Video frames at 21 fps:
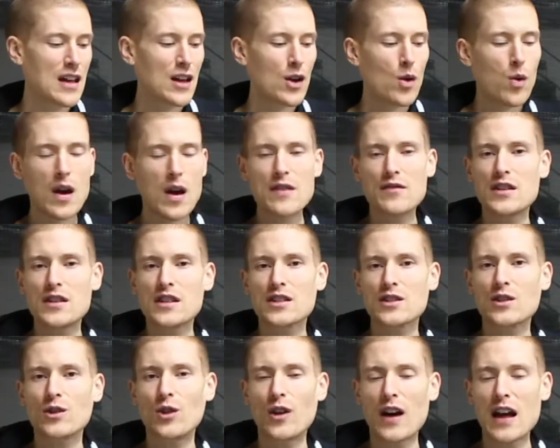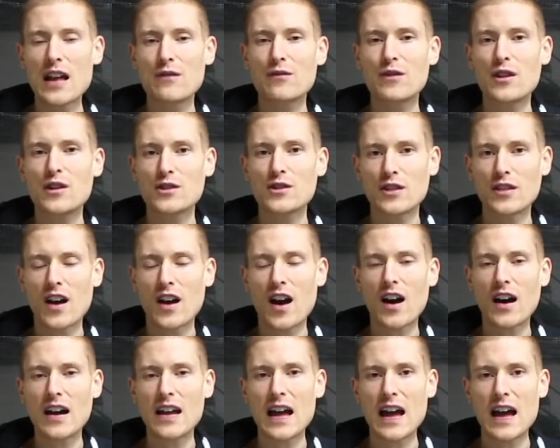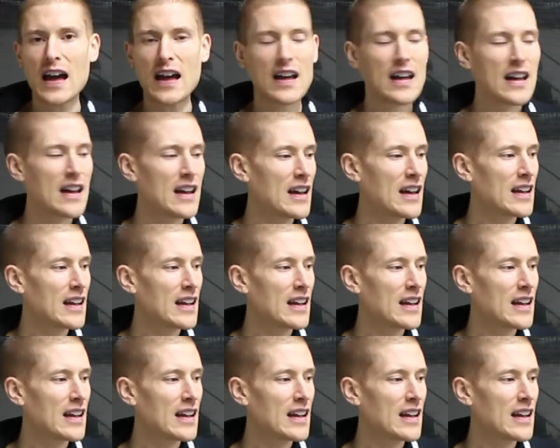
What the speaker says: Quavers or 1/8 notes on the hi-hat.